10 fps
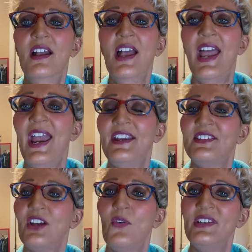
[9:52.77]
and
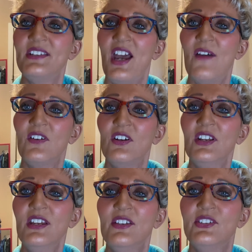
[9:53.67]
it's always
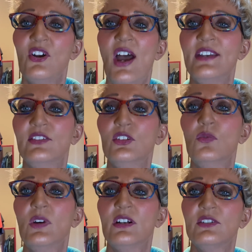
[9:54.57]
covered. So I do
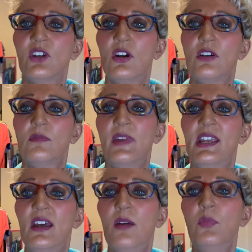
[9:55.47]
wear darker
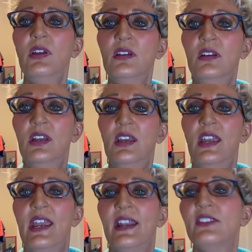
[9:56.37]
makeup,
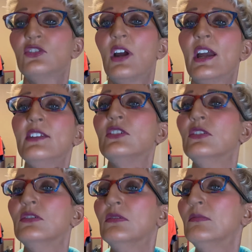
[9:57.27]
and I try
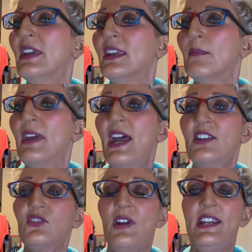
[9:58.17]
to make it
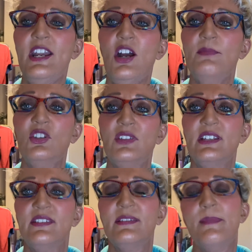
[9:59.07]
match. Right now I'm
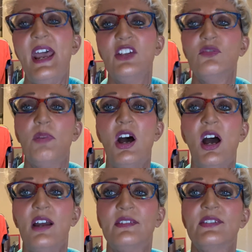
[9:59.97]
using
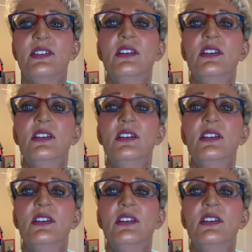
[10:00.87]
Smashbox